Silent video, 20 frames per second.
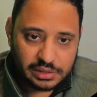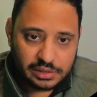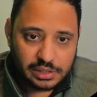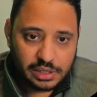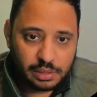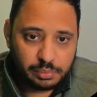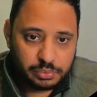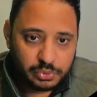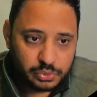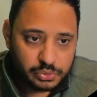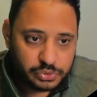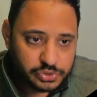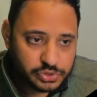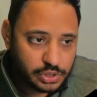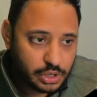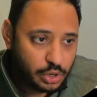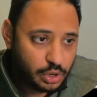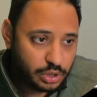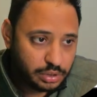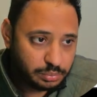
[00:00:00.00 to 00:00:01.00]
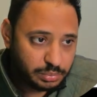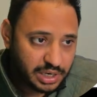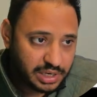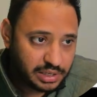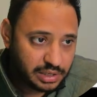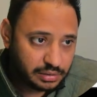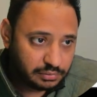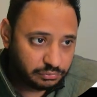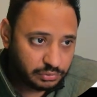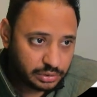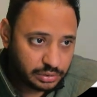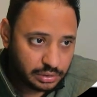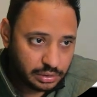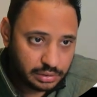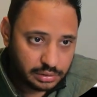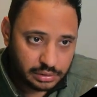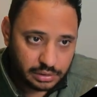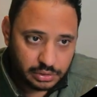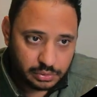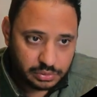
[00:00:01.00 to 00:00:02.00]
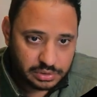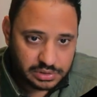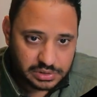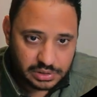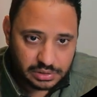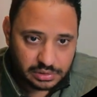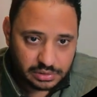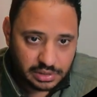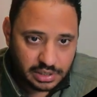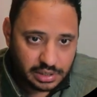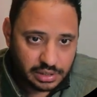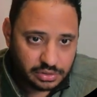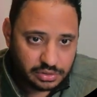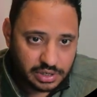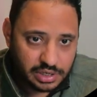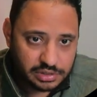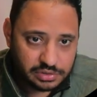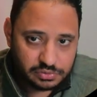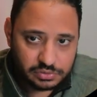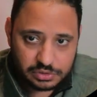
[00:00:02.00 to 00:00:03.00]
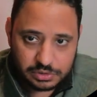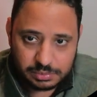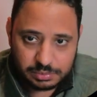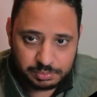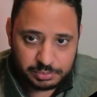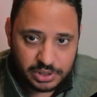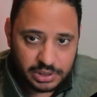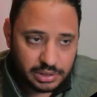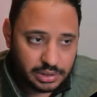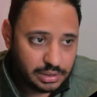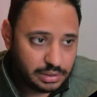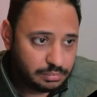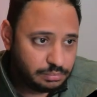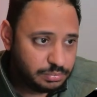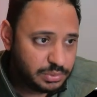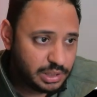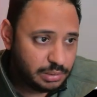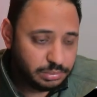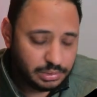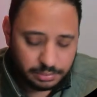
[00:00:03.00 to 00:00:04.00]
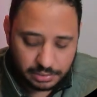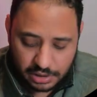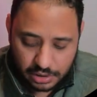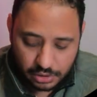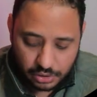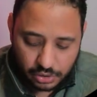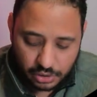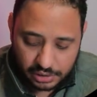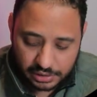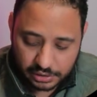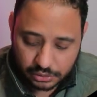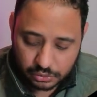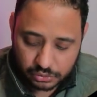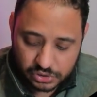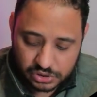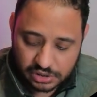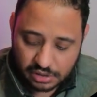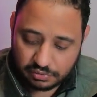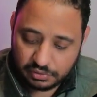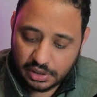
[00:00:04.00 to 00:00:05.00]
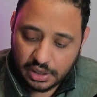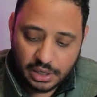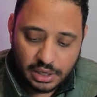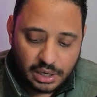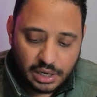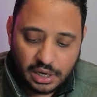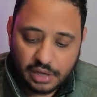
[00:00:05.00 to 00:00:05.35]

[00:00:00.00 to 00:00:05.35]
and the uploads on my network currently. You can see the data transfer speed, blah, blah, blah, all that good stuff.